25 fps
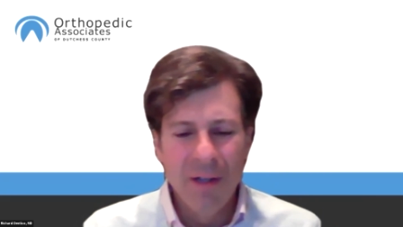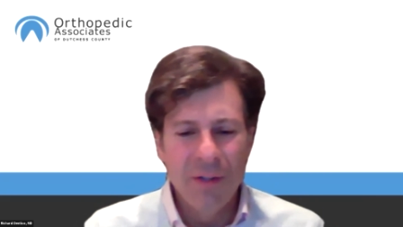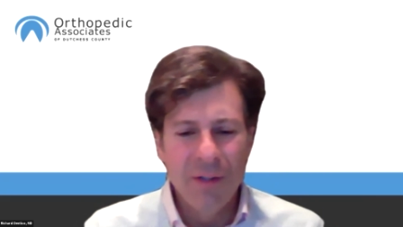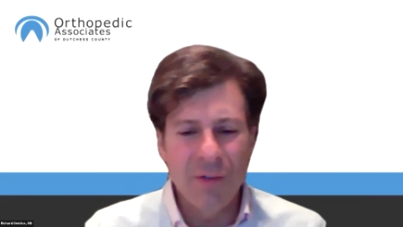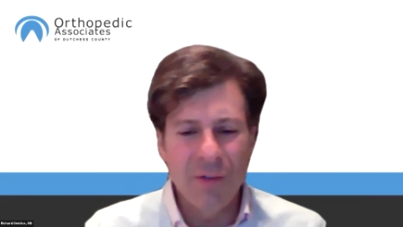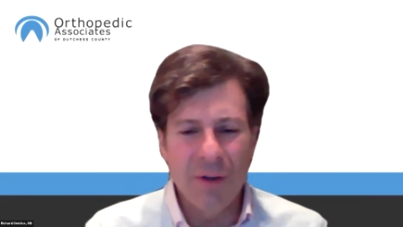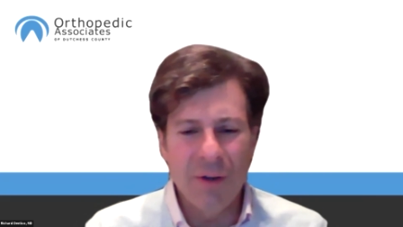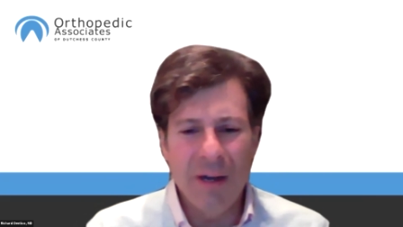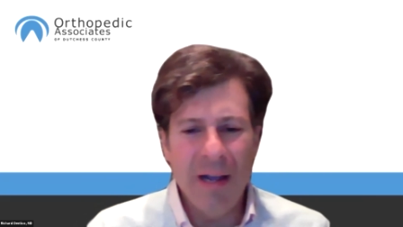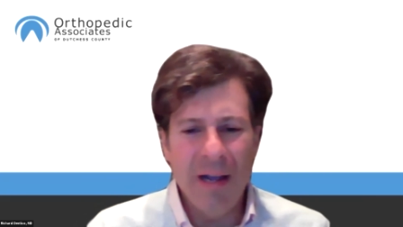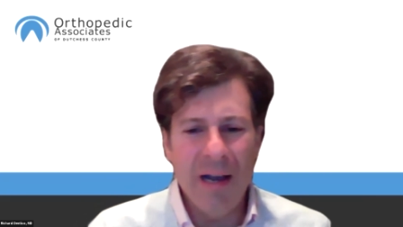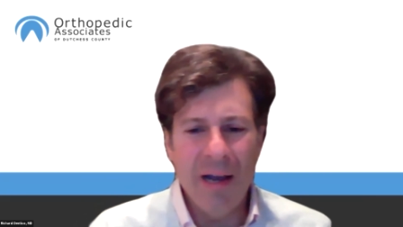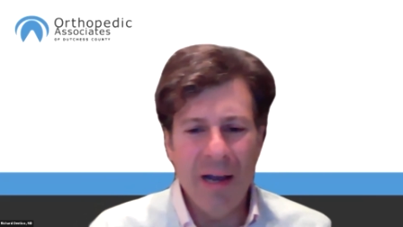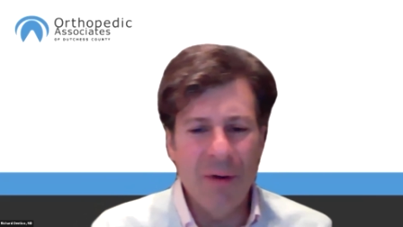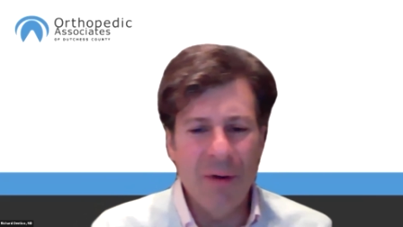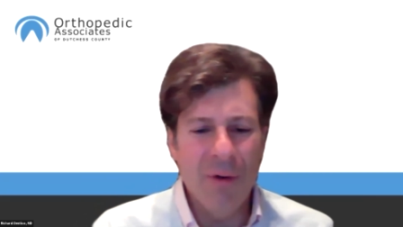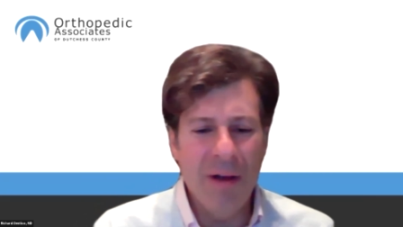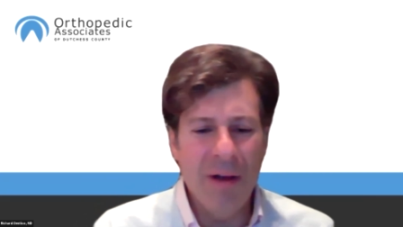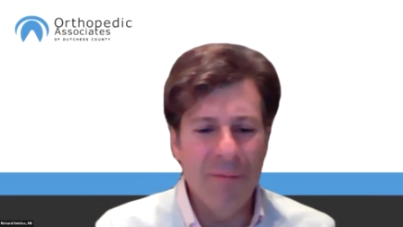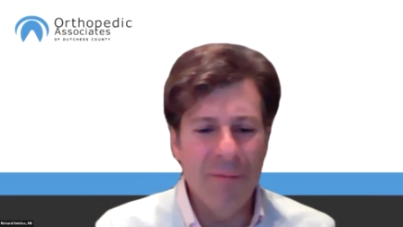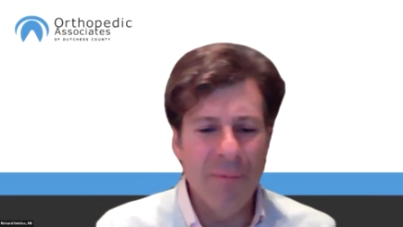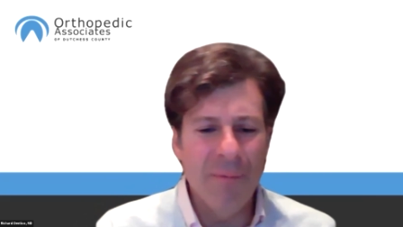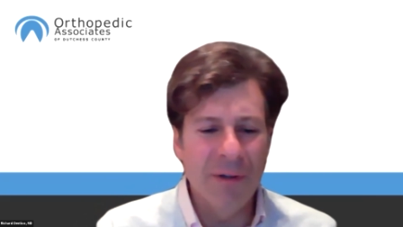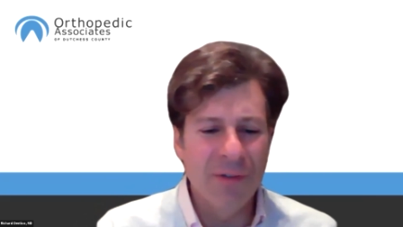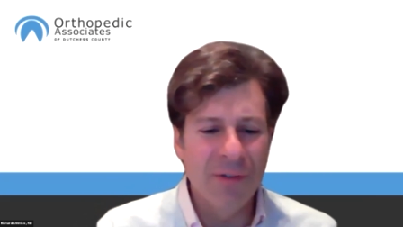So I don't
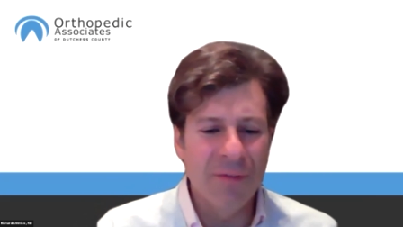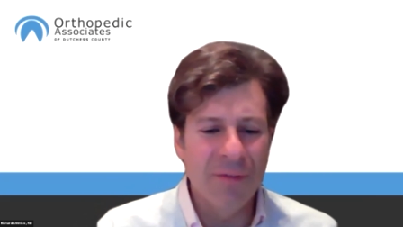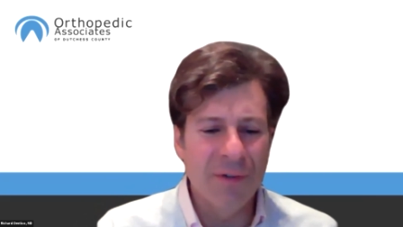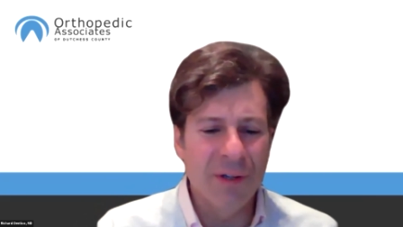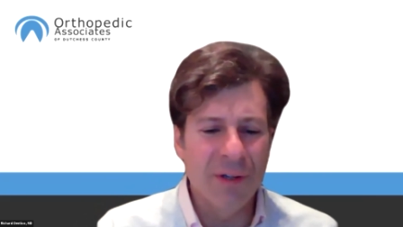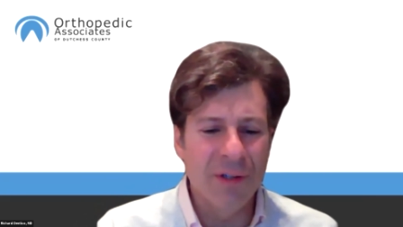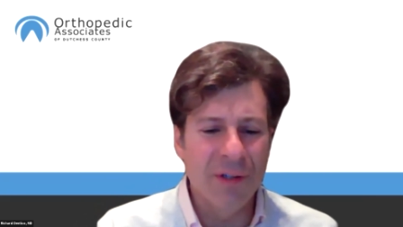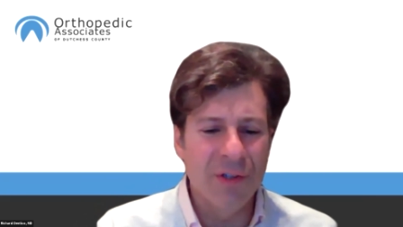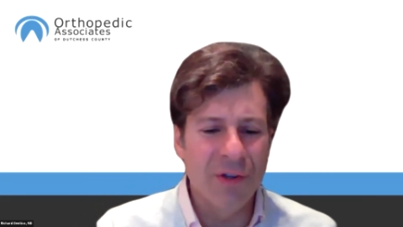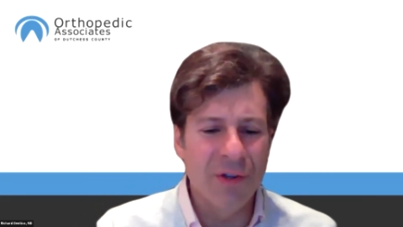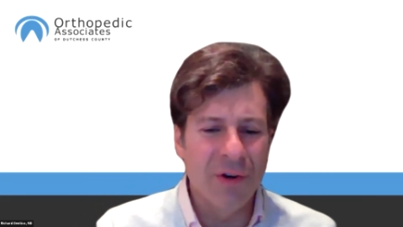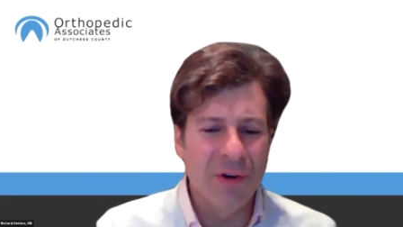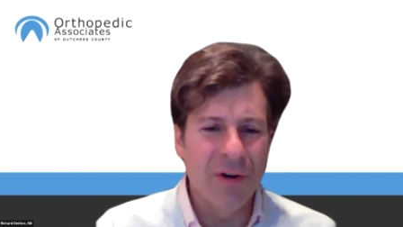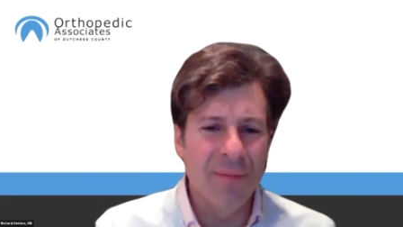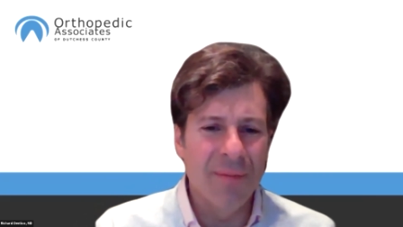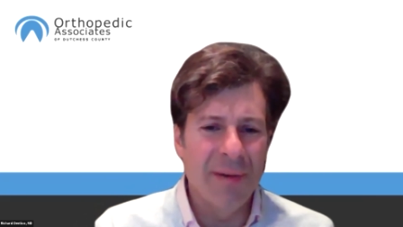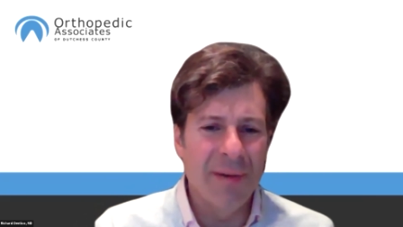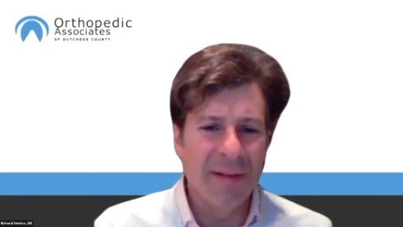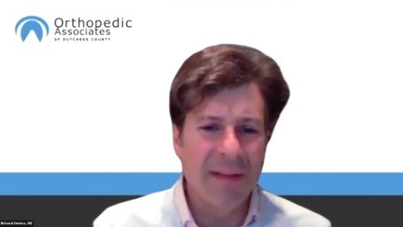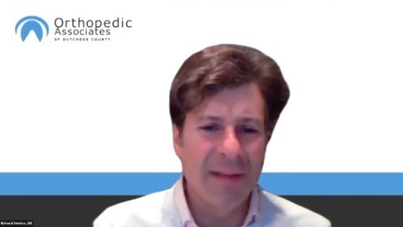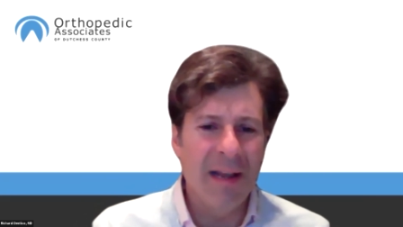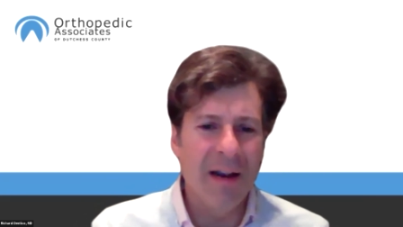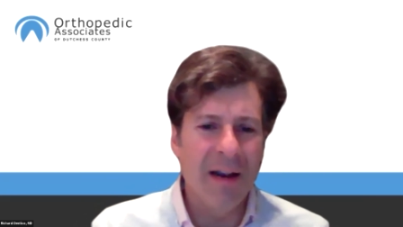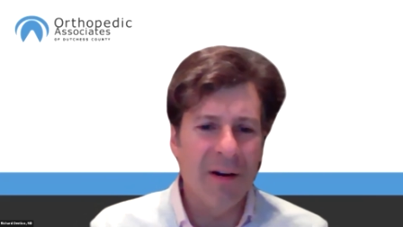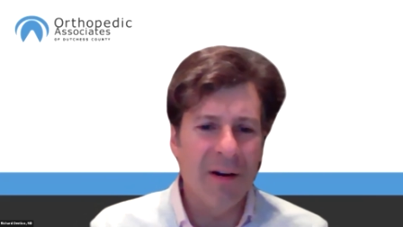have much of a concern
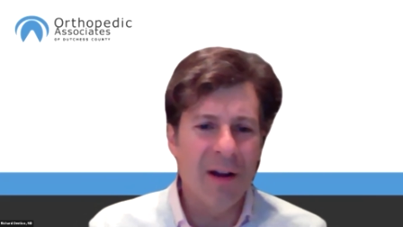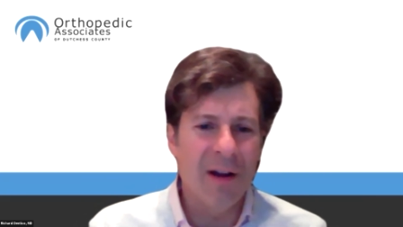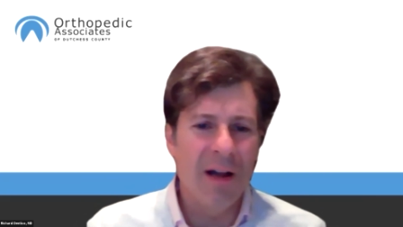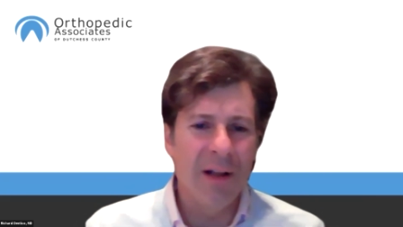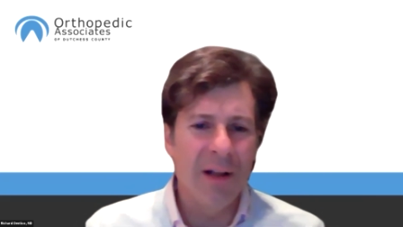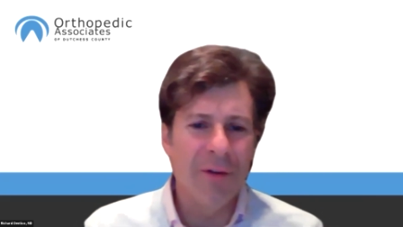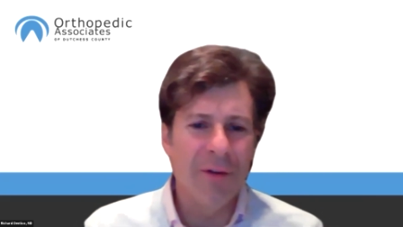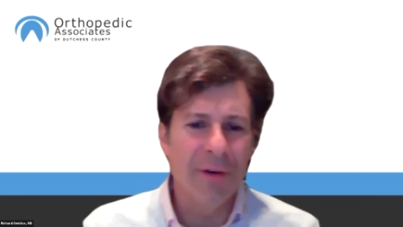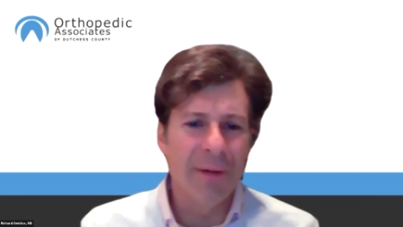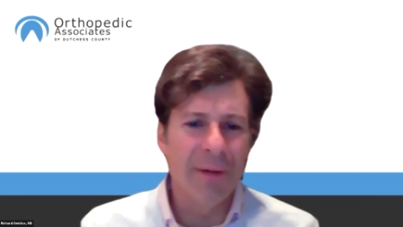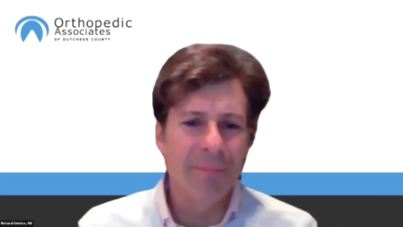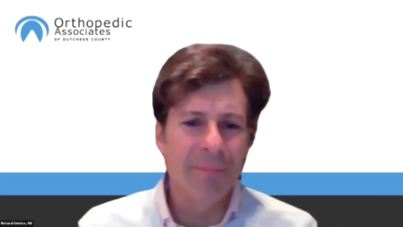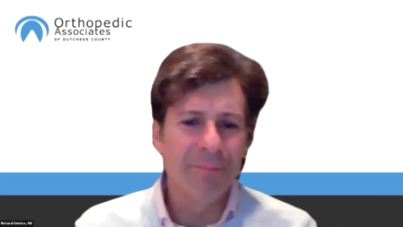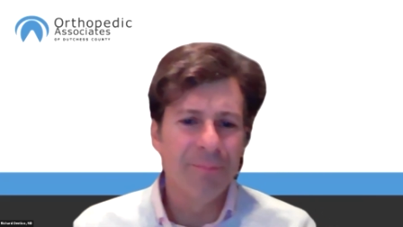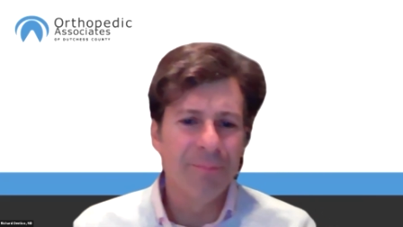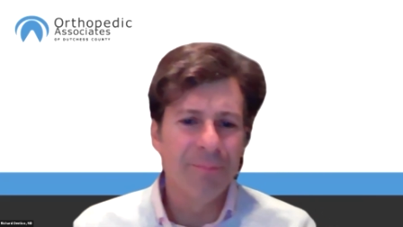about the hair coloring.